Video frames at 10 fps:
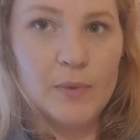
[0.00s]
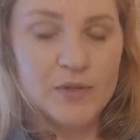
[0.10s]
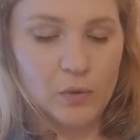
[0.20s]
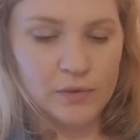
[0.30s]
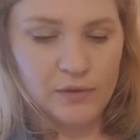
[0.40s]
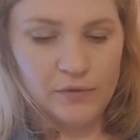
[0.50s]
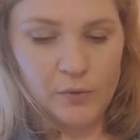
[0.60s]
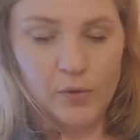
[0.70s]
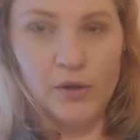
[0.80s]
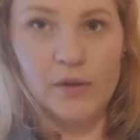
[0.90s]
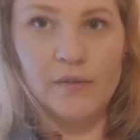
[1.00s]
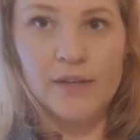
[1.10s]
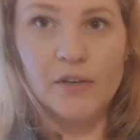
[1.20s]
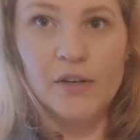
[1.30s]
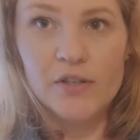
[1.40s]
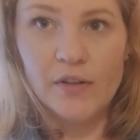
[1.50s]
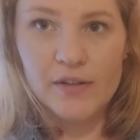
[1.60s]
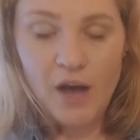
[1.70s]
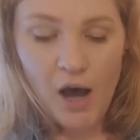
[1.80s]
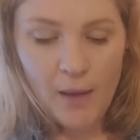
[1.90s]
was only for decoration on
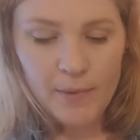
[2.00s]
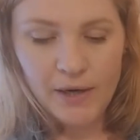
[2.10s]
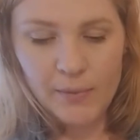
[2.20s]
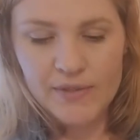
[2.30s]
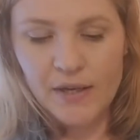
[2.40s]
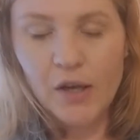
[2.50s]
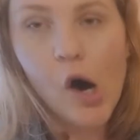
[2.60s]
the top, and I was like,